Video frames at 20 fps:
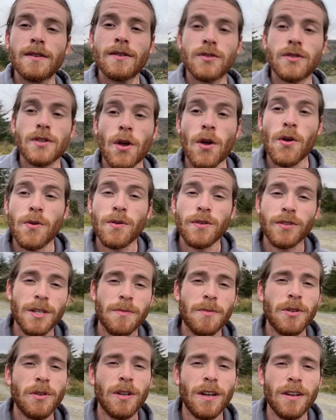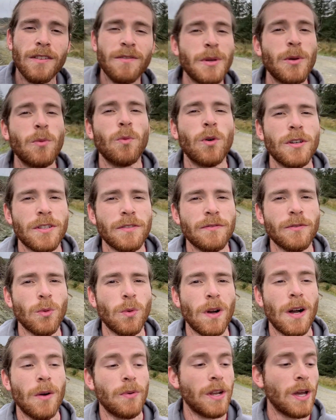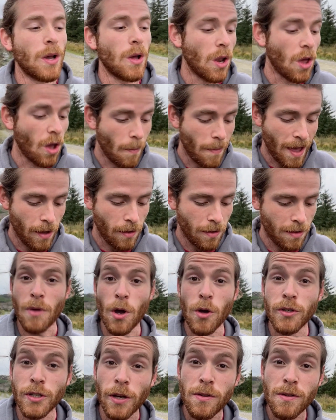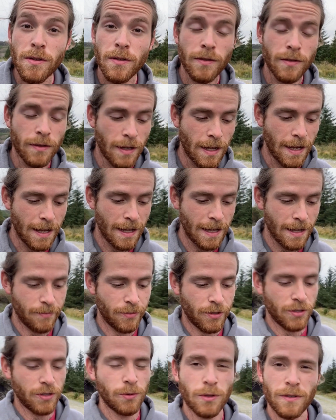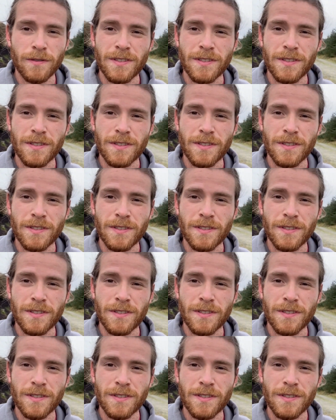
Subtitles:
So some of you lot have been watching for a while and know a lot about Mojo, because you will have